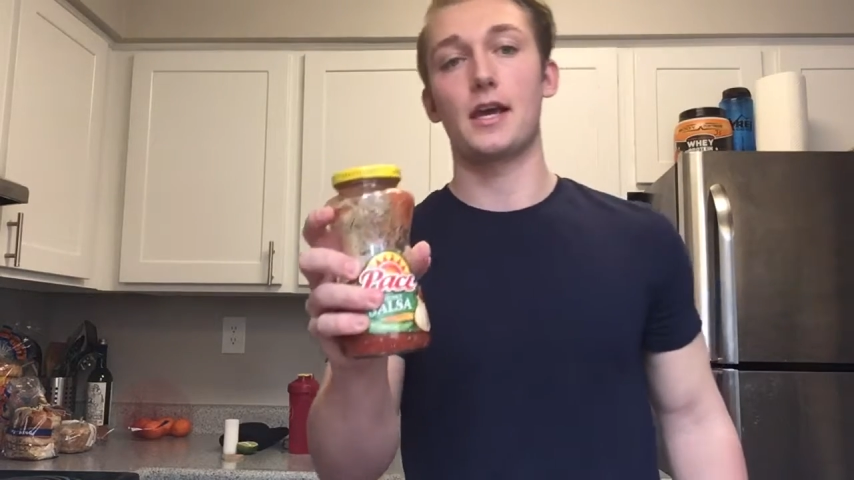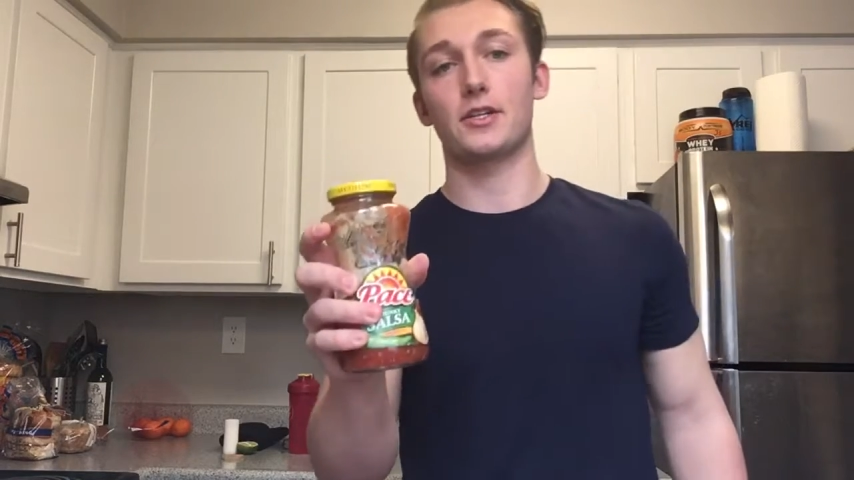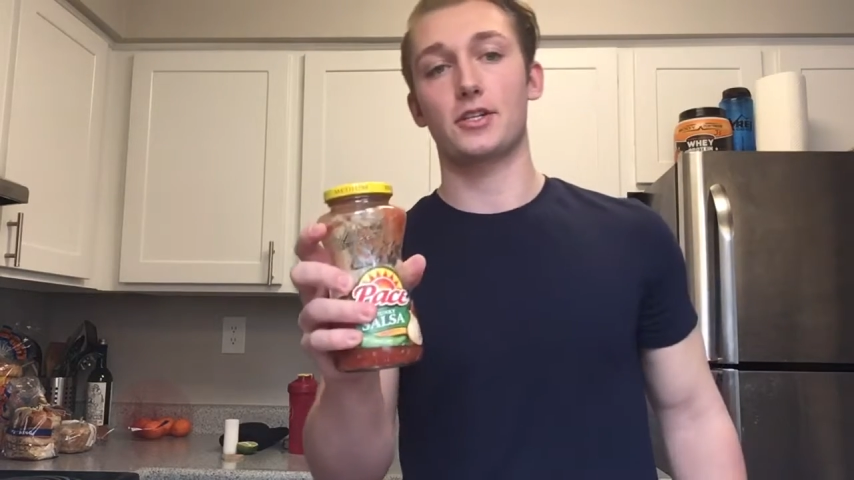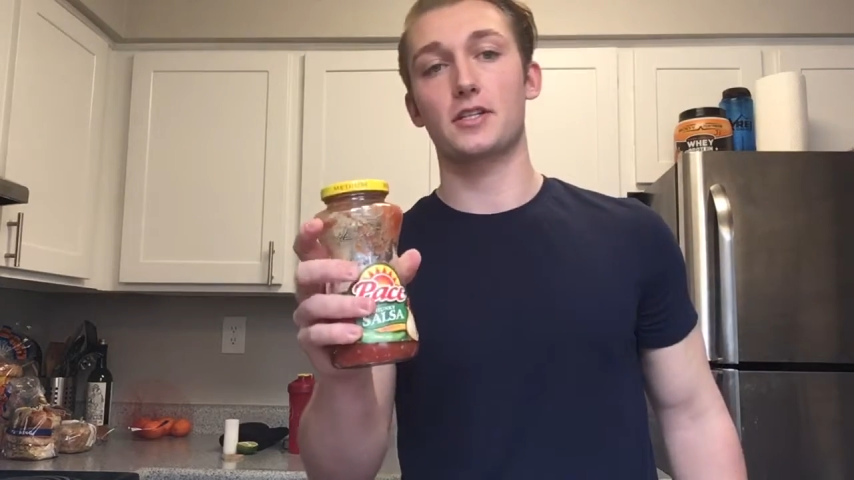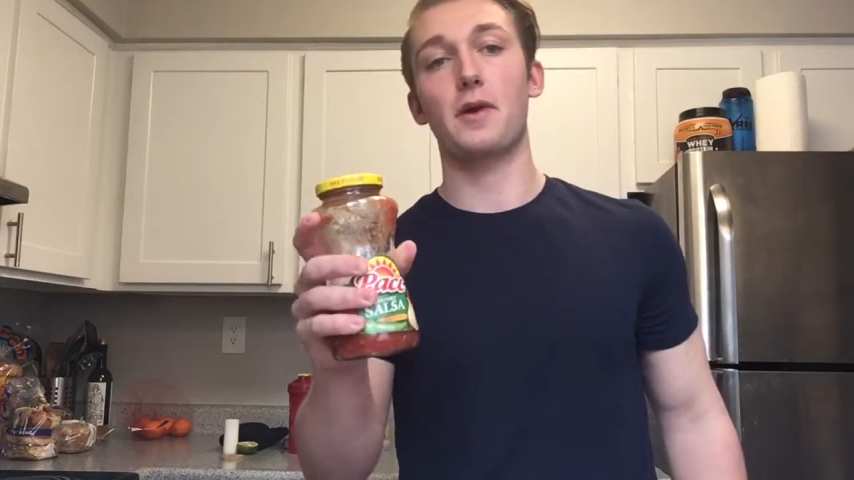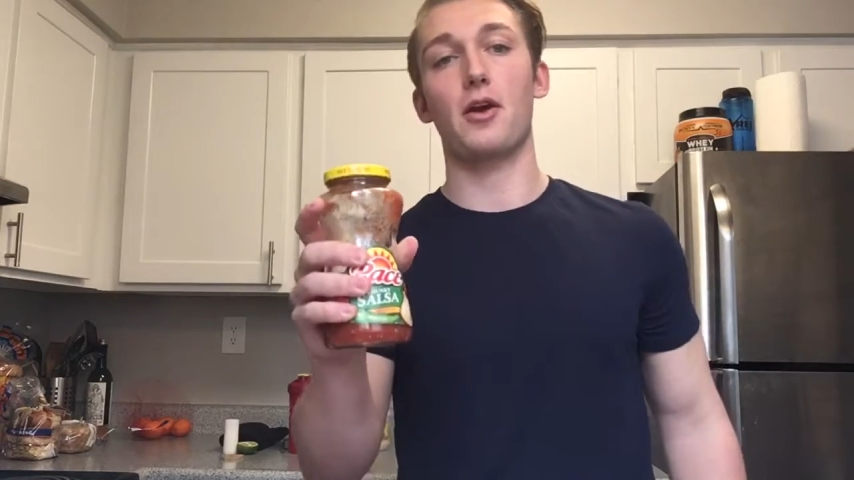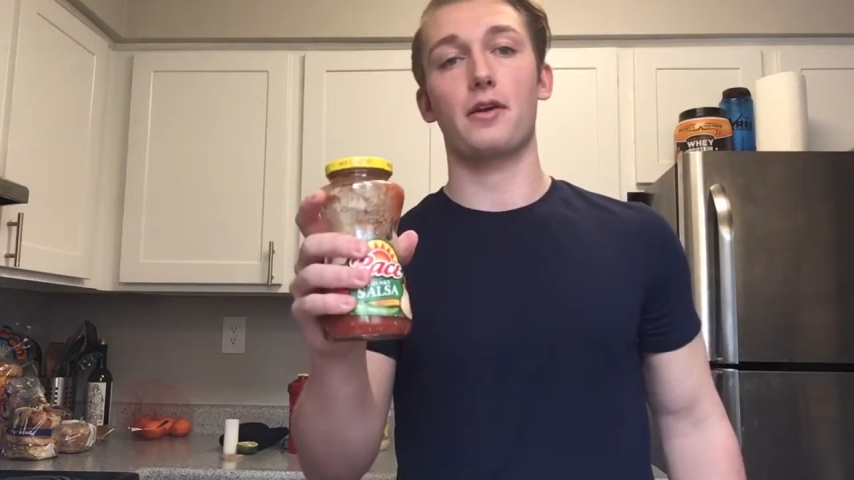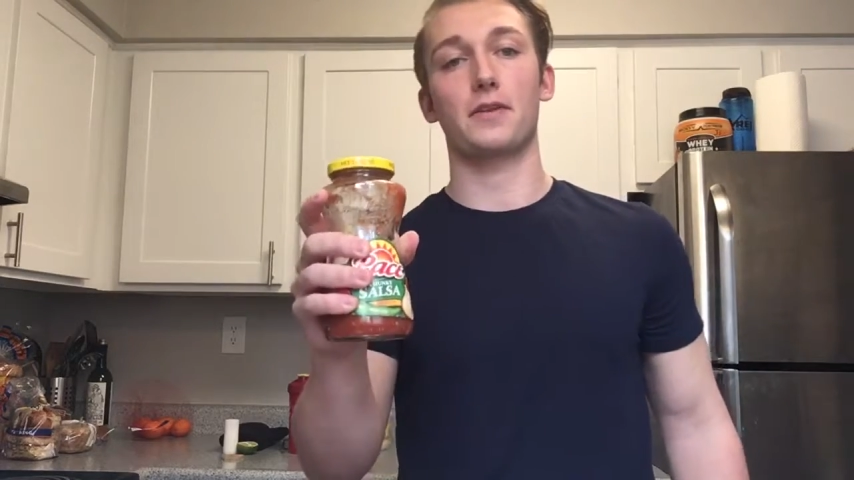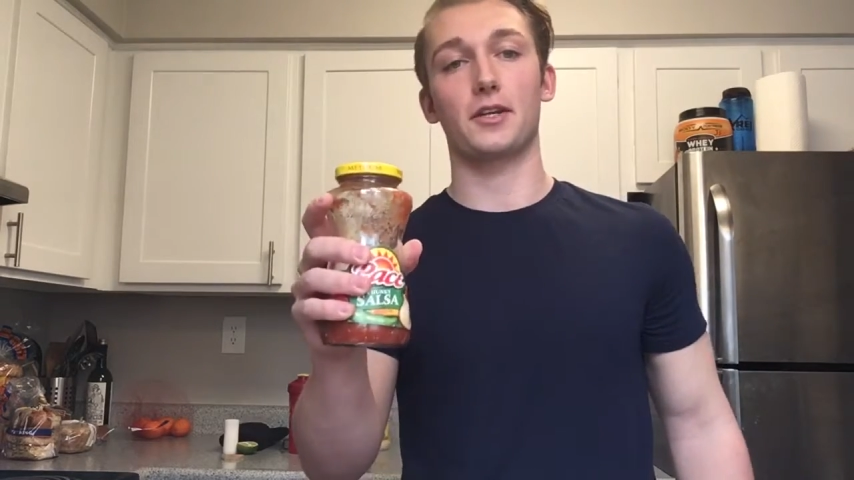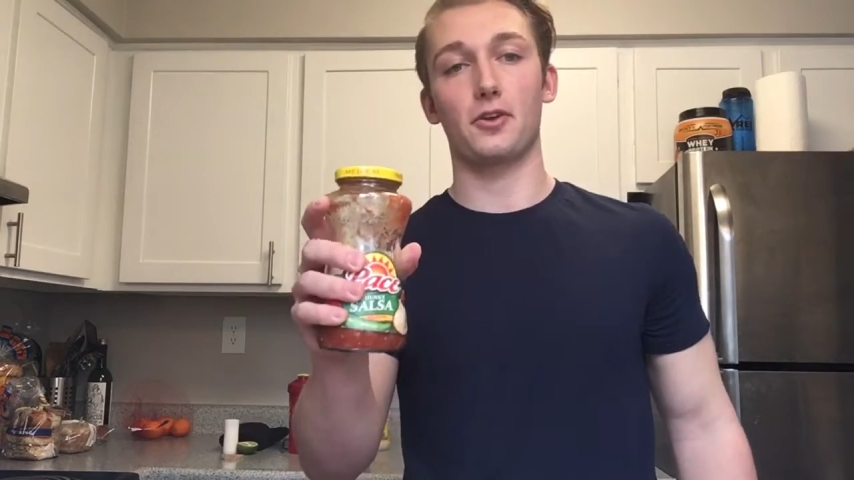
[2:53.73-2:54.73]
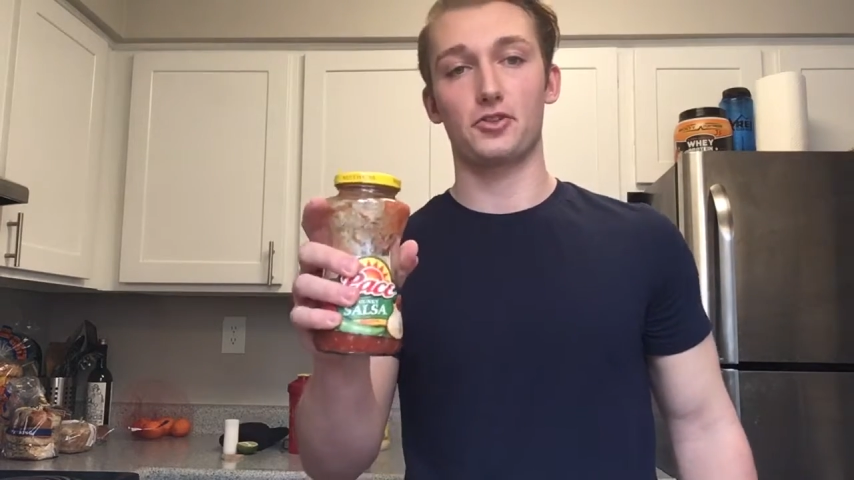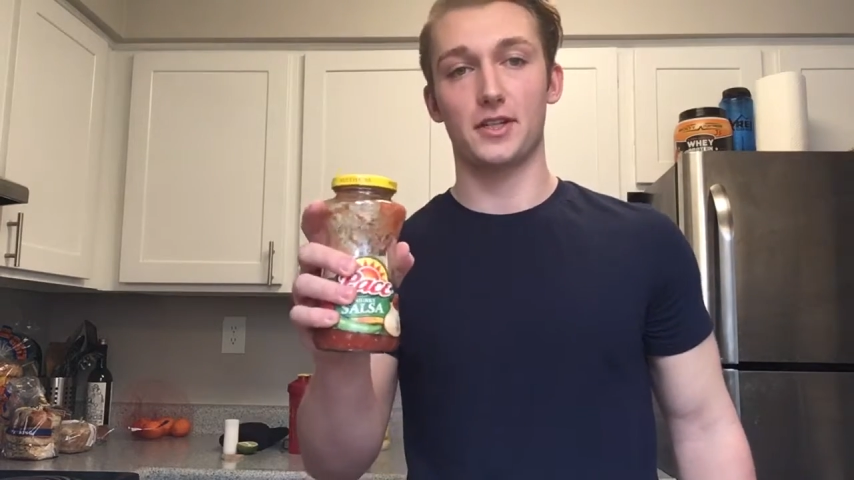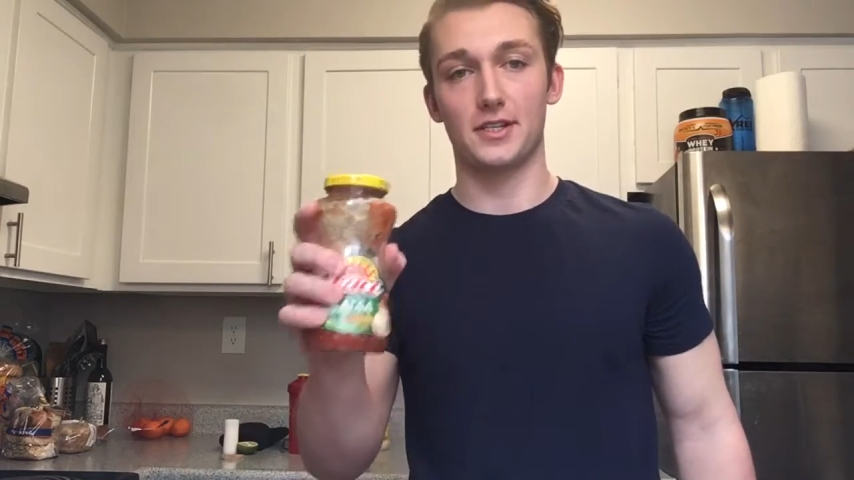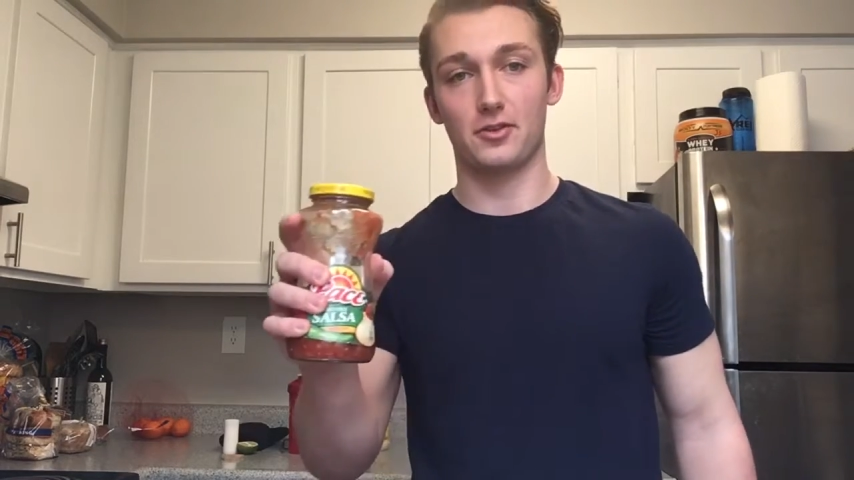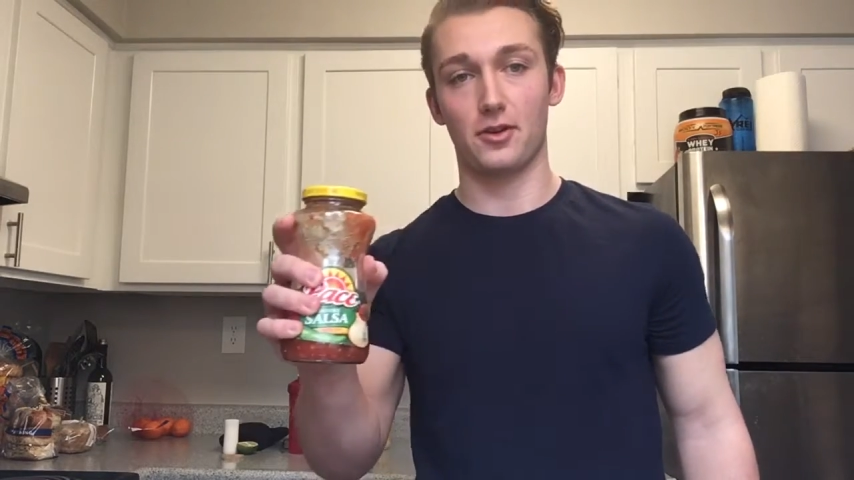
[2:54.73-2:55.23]
and just about every
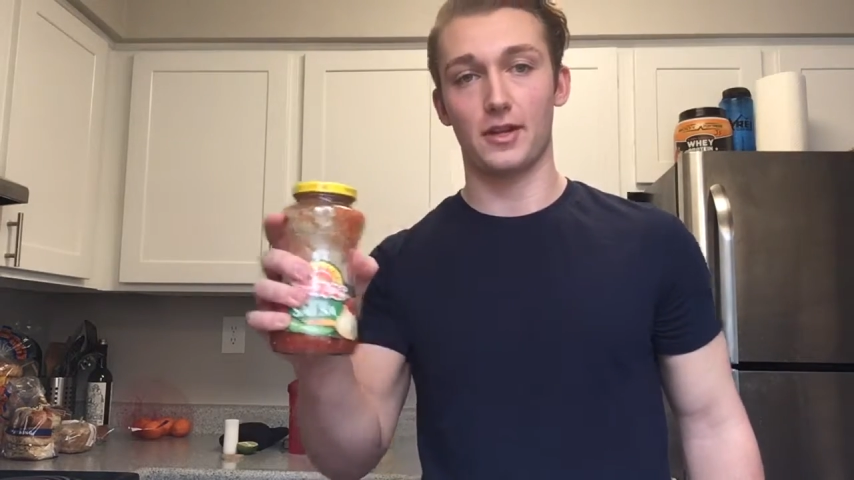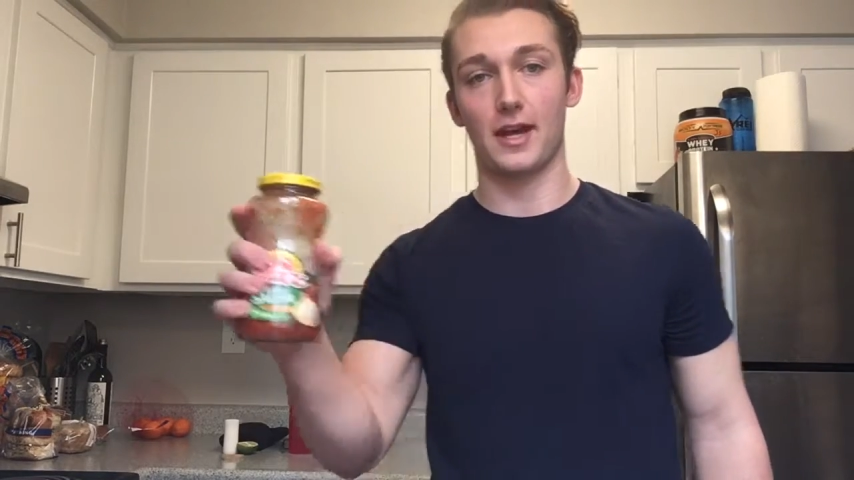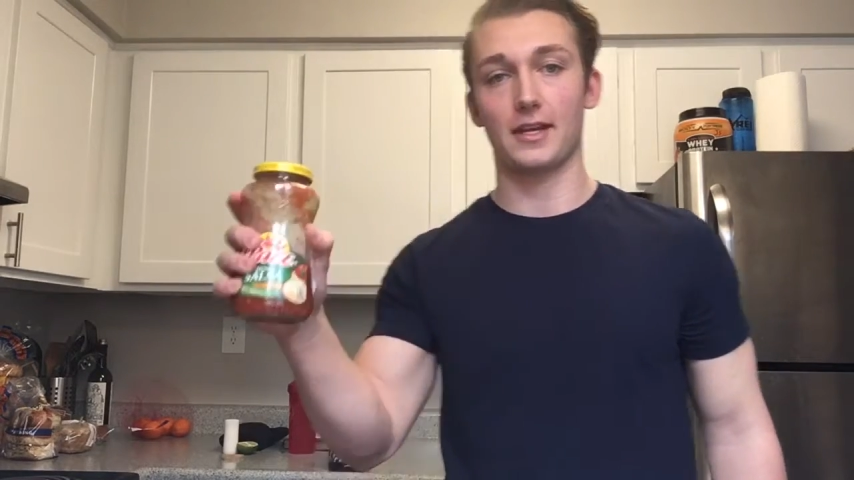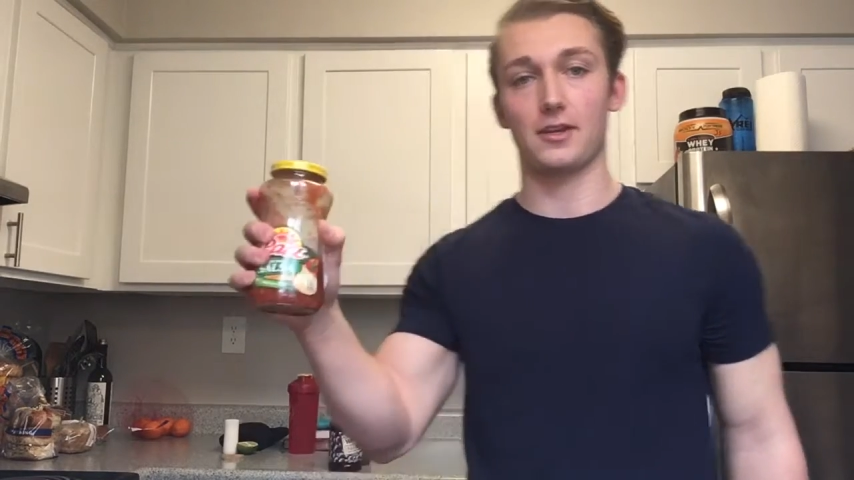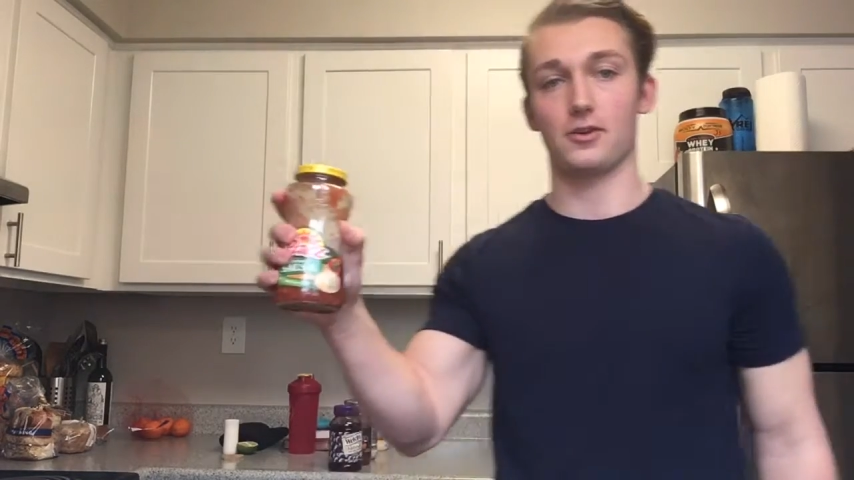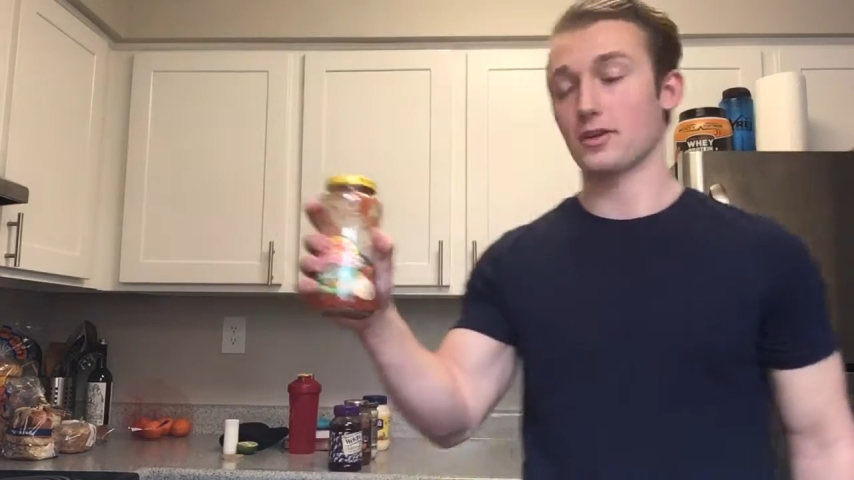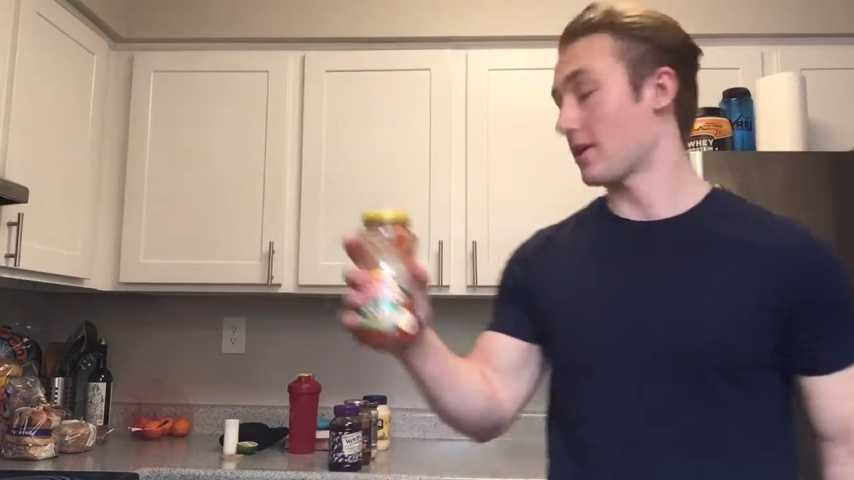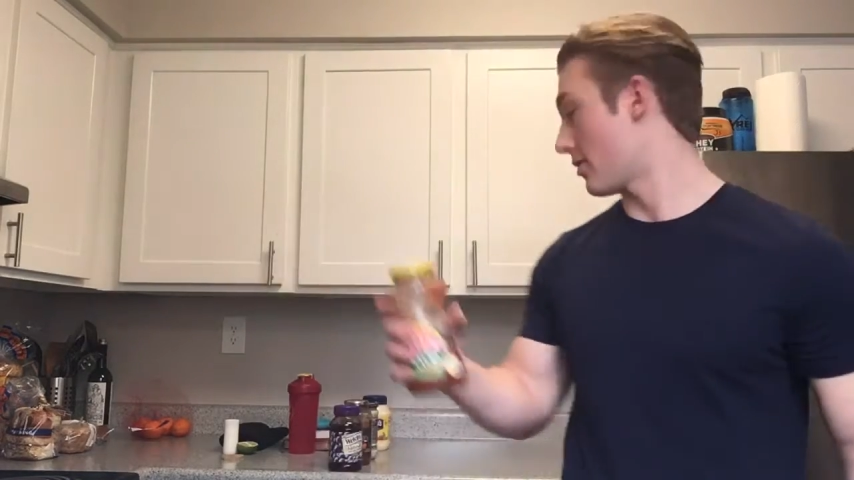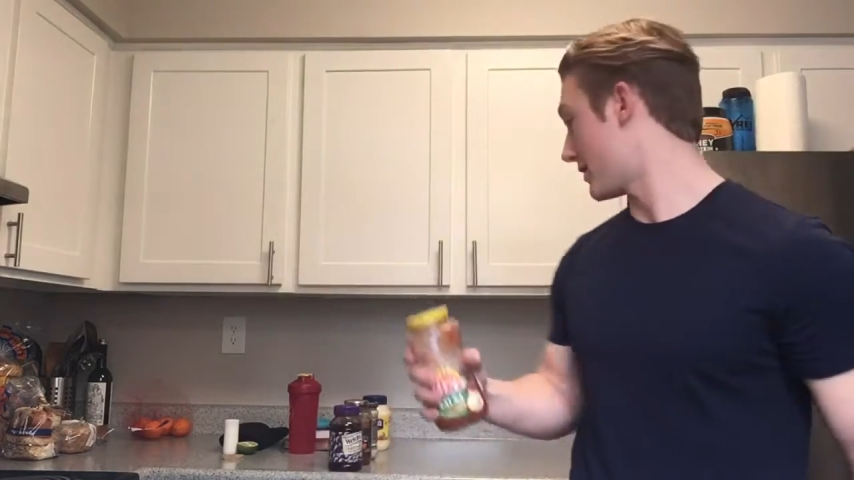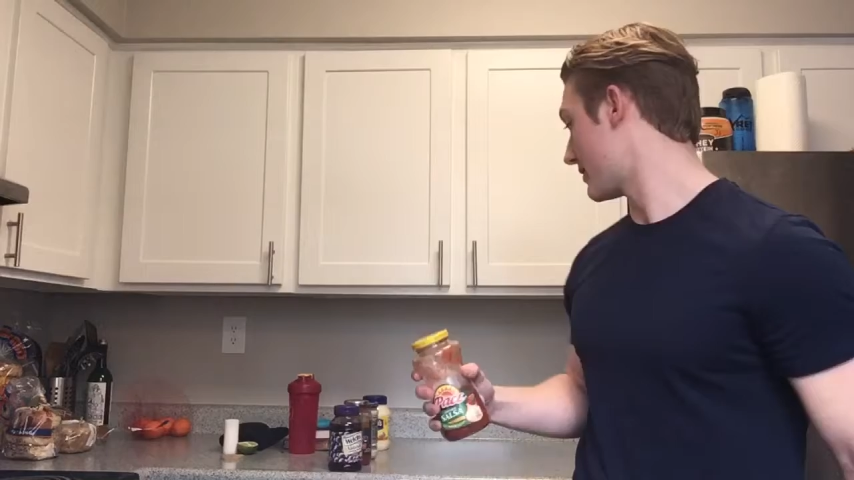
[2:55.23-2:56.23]
grocery store that you go